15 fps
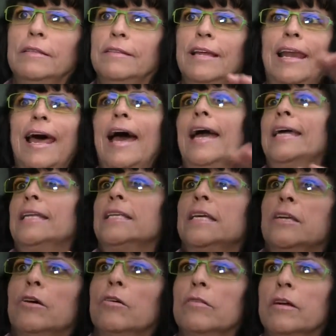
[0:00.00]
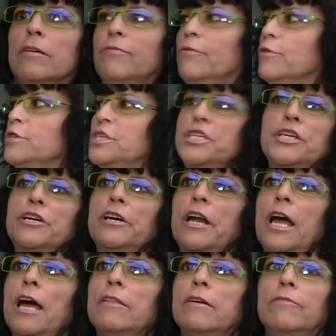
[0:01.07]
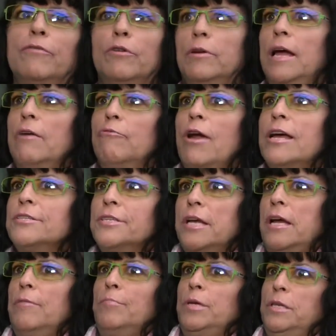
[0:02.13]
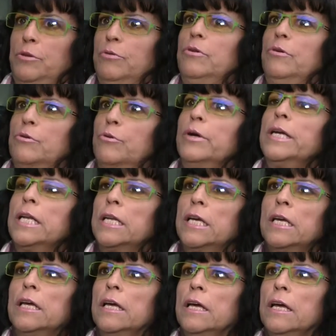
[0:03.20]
the line, you know, they're for Chirla, they're for La Raza, I mean, you know, quickly.